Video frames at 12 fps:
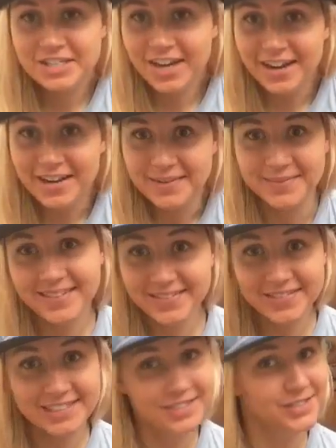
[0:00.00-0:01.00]
job,
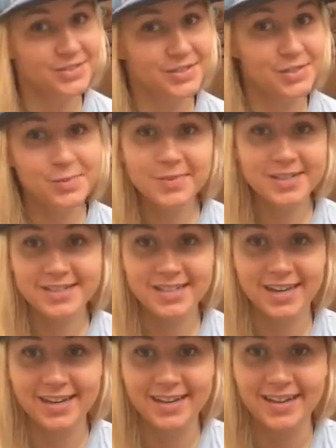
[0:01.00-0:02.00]
which is super
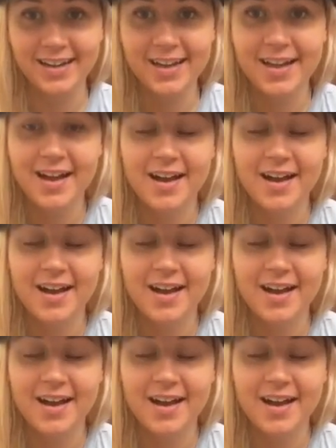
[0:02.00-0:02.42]
exciting.